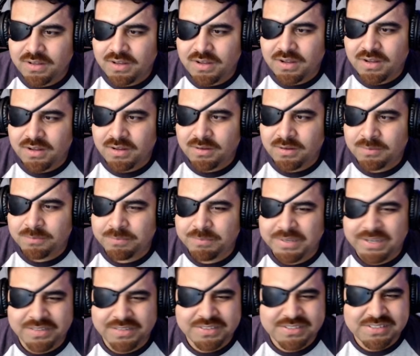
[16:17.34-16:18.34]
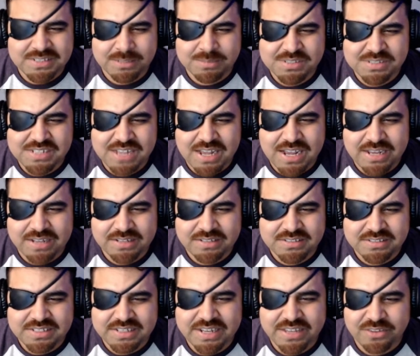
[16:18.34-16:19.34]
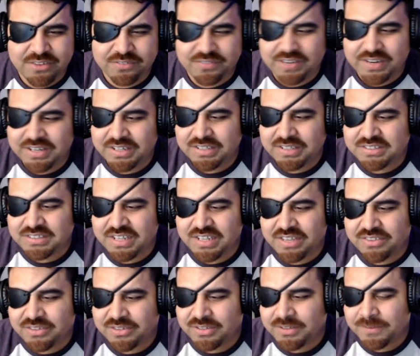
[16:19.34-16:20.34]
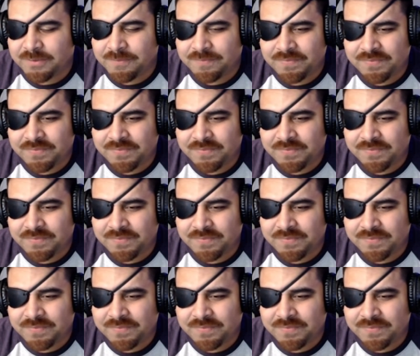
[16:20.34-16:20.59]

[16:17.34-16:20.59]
be on the same side together, fighting together.